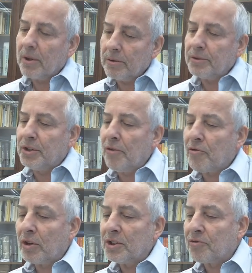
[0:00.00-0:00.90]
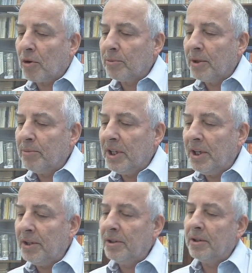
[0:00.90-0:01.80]
difference from the
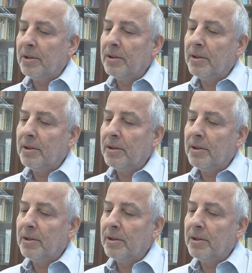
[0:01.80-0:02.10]
mean